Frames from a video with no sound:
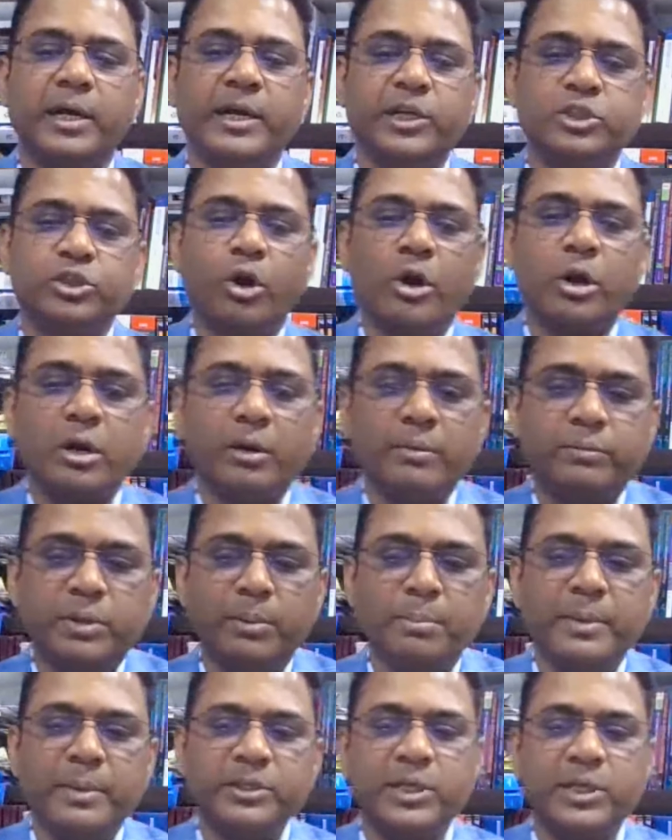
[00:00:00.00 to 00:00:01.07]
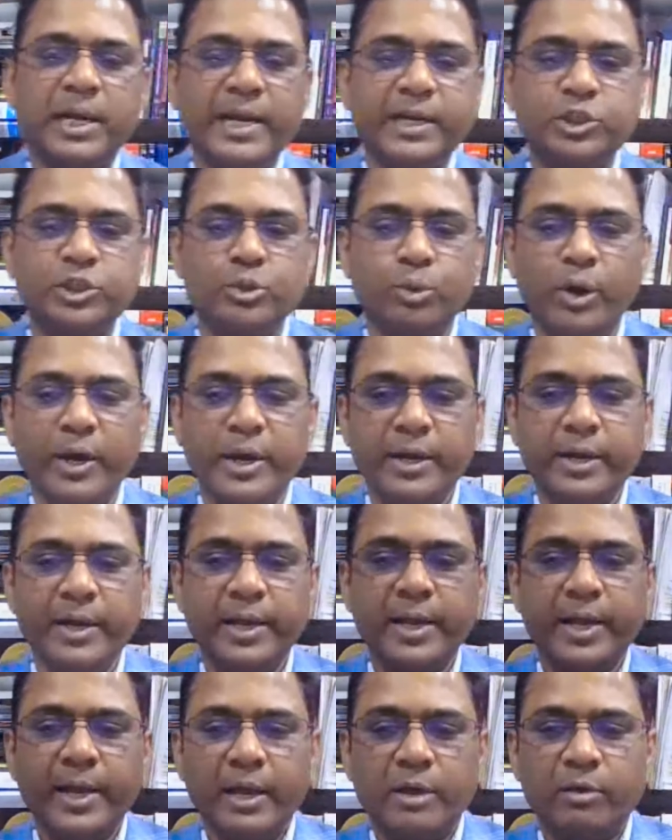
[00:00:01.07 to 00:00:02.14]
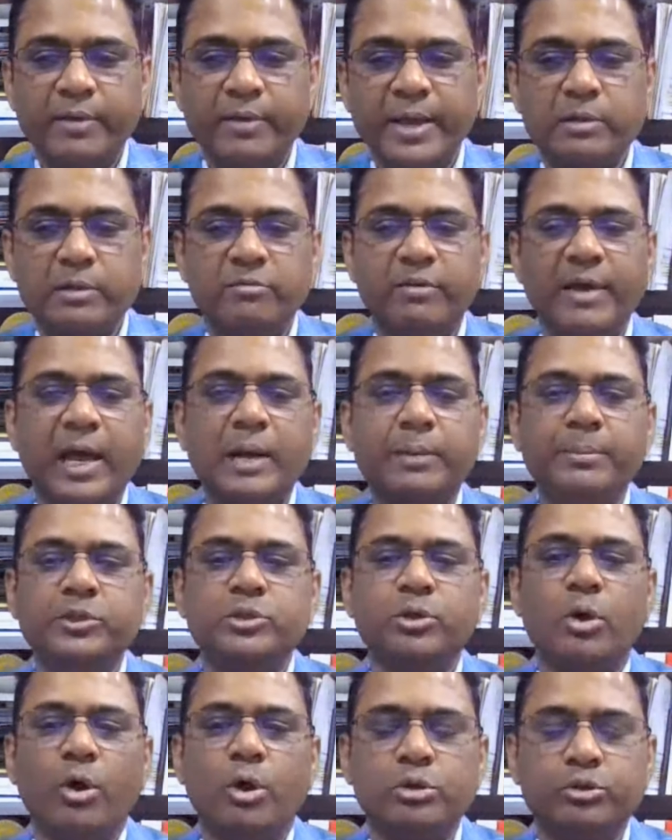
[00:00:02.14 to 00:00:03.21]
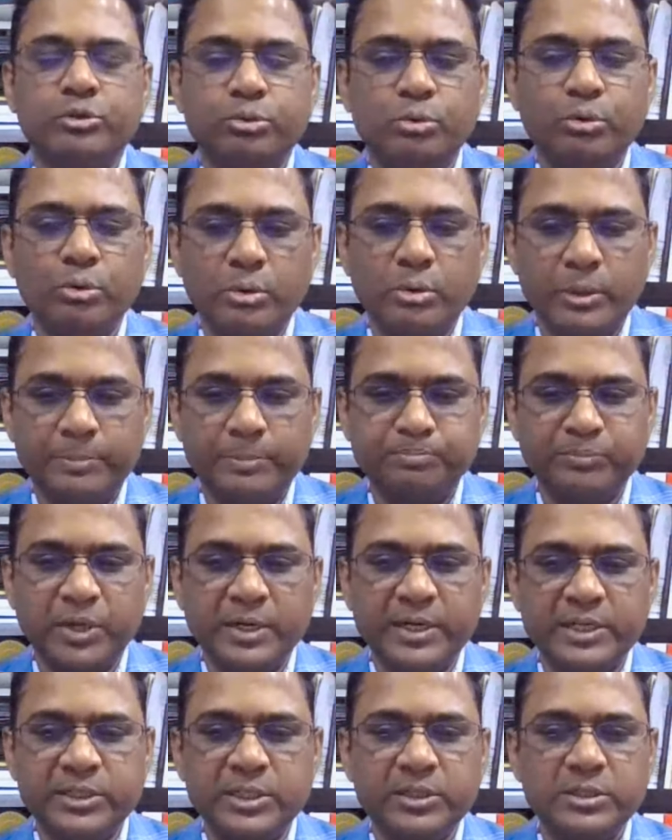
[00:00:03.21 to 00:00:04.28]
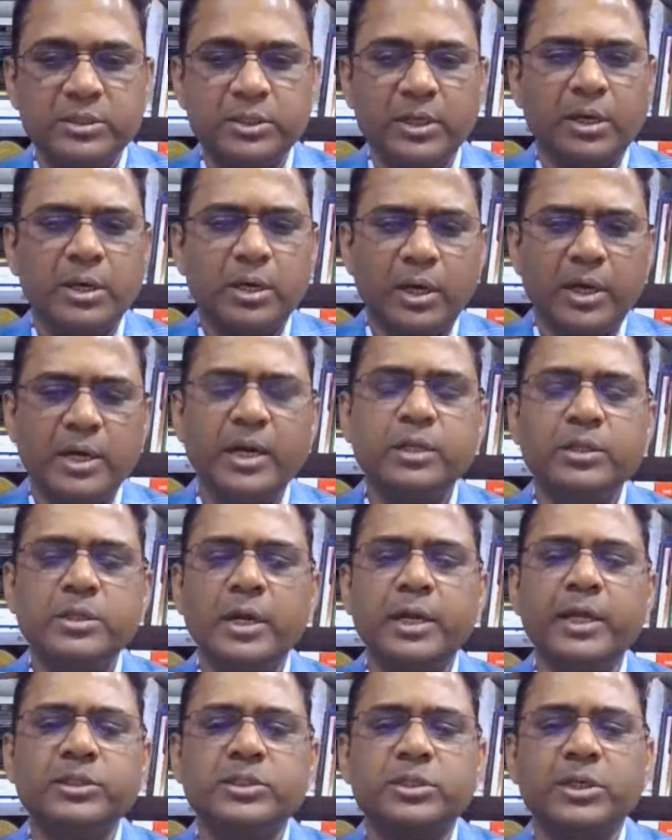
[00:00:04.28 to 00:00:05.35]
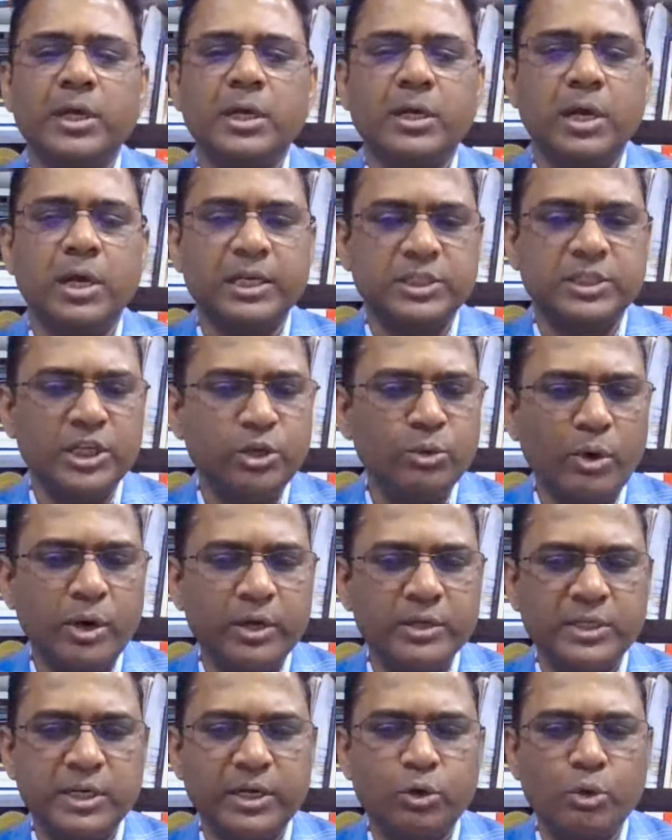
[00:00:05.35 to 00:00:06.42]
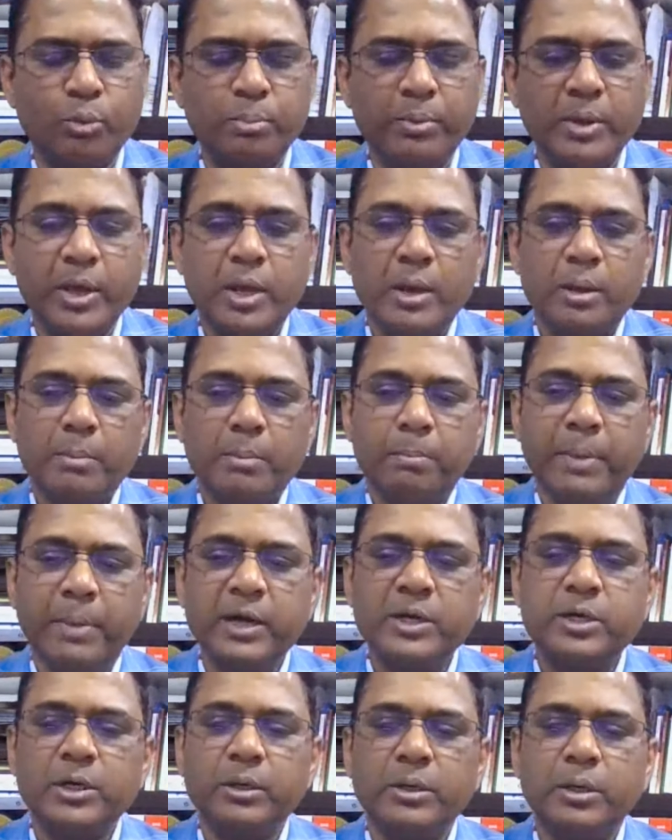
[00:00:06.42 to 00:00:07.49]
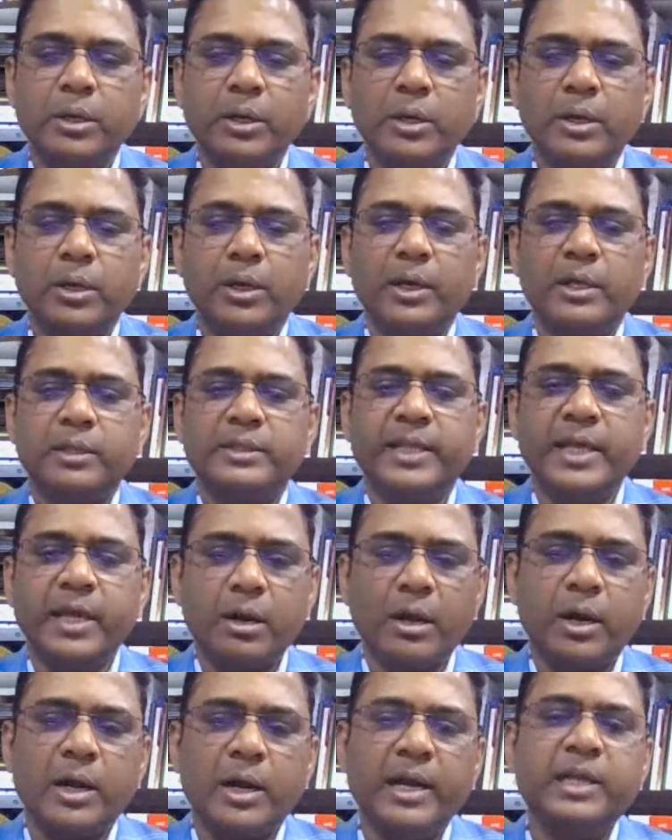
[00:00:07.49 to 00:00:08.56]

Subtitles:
disorder of the muscle and joint, where the valve is also diseased. Another is Kārcinoid syndrome. But there are